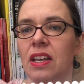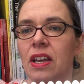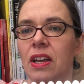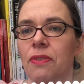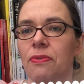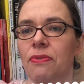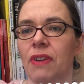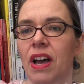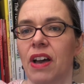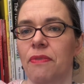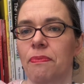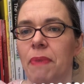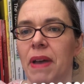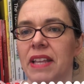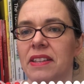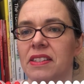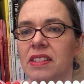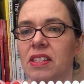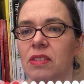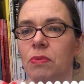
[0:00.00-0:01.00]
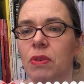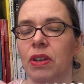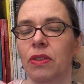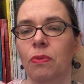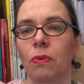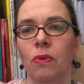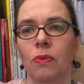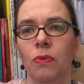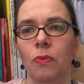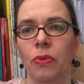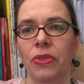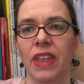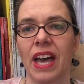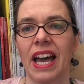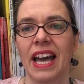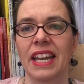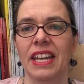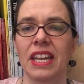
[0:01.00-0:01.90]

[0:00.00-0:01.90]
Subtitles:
a 5p is worth that.